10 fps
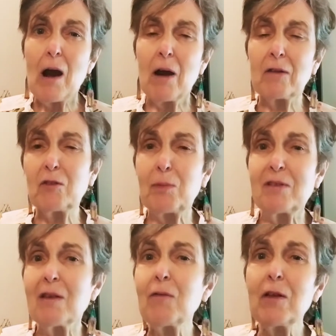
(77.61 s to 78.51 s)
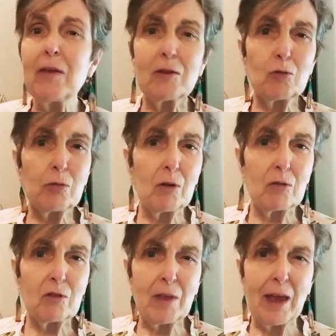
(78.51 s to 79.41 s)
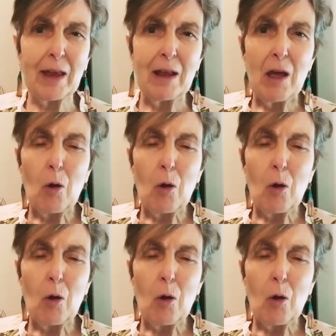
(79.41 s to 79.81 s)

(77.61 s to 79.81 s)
are specifically the triggers that